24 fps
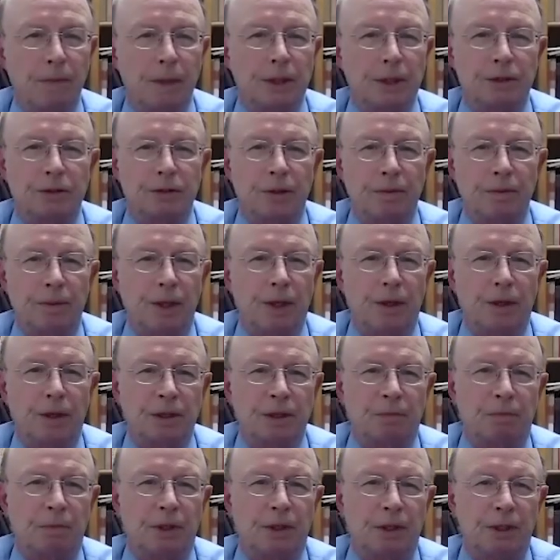mainstream media
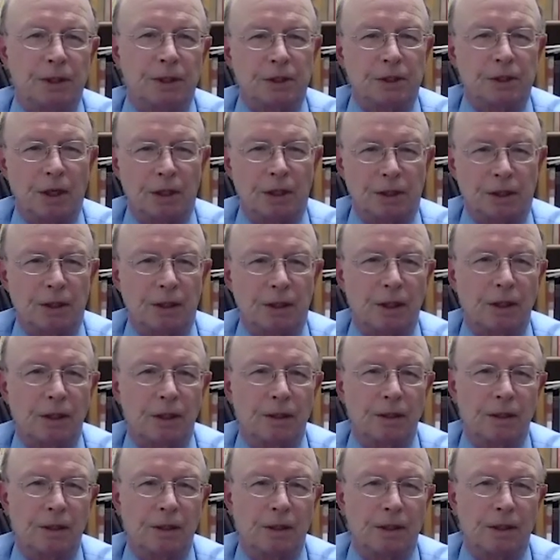has been disgusting
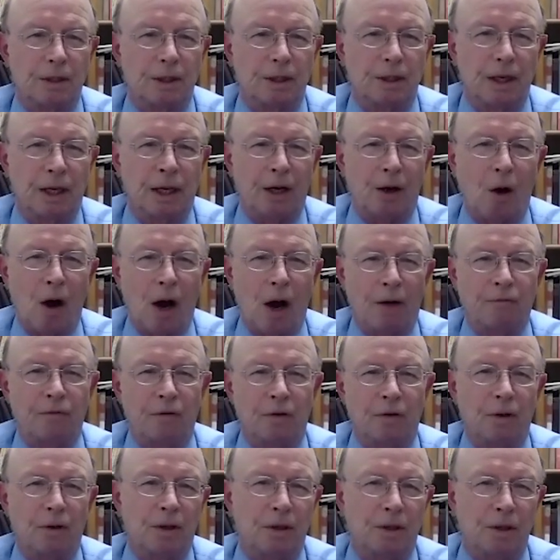and
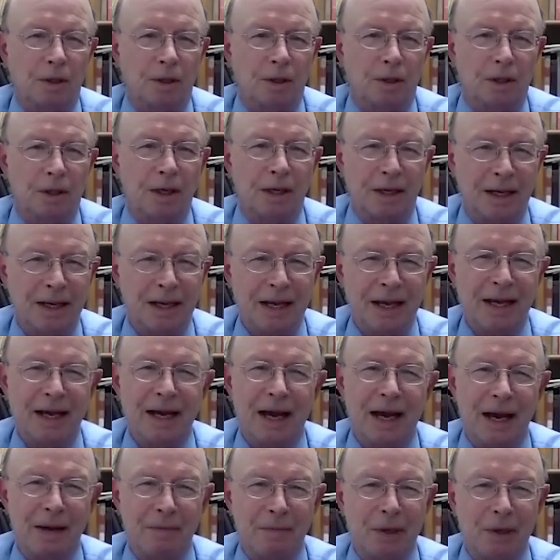awful.
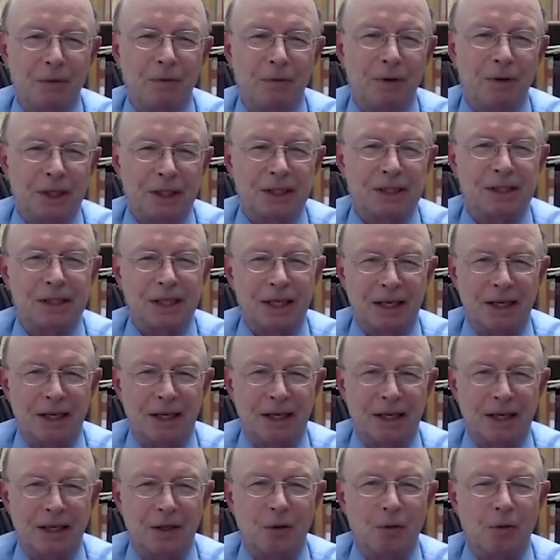I mean, really
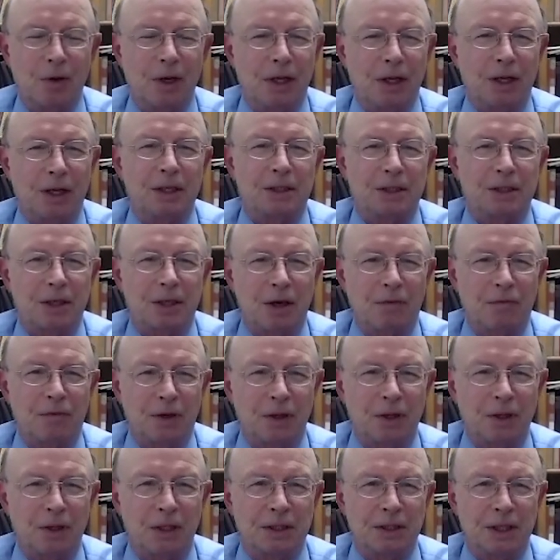sickening the way that it's
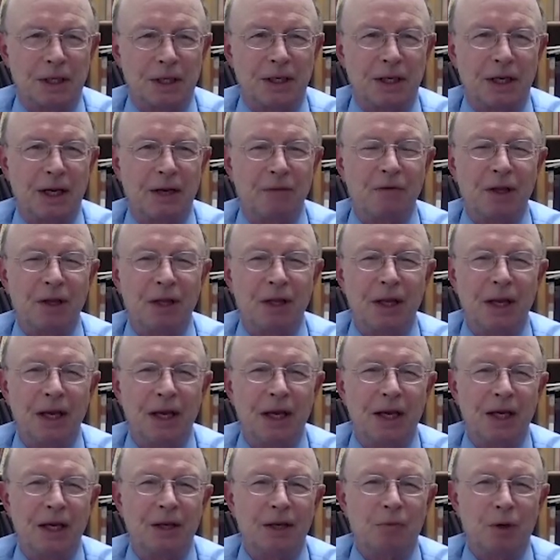covered this. And even
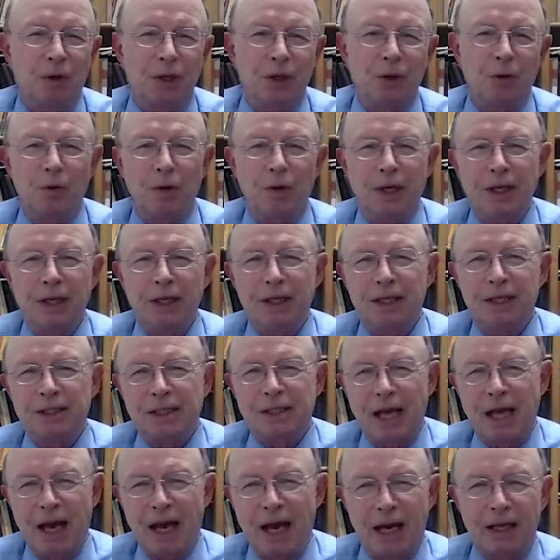when you read these
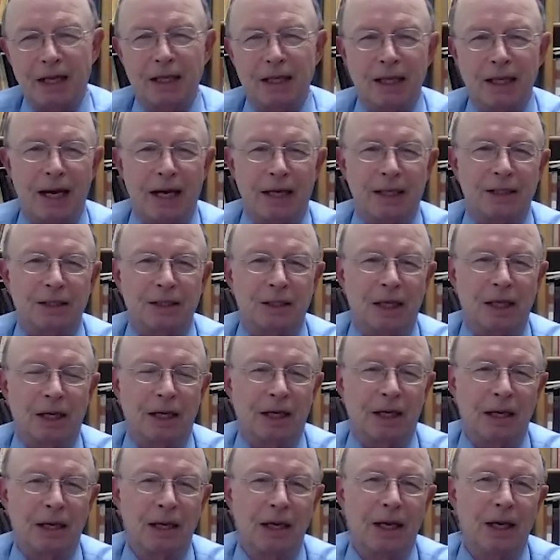headlines like,